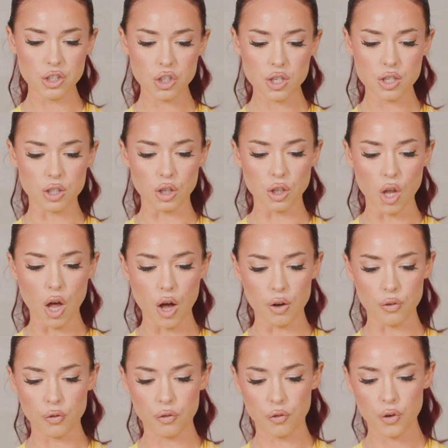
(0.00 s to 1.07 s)
just
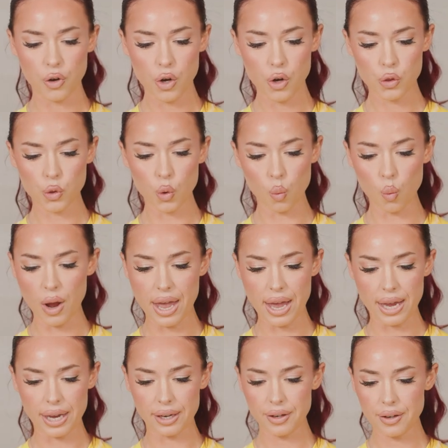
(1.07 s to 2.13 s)
love the
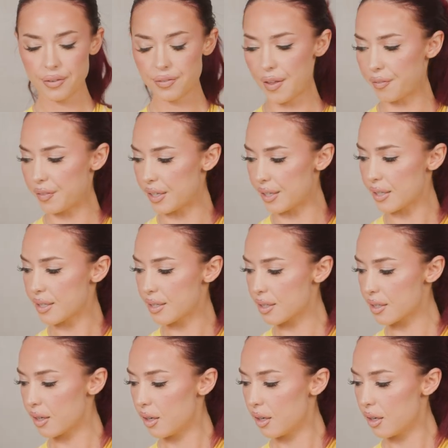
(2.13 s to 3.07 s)
way that this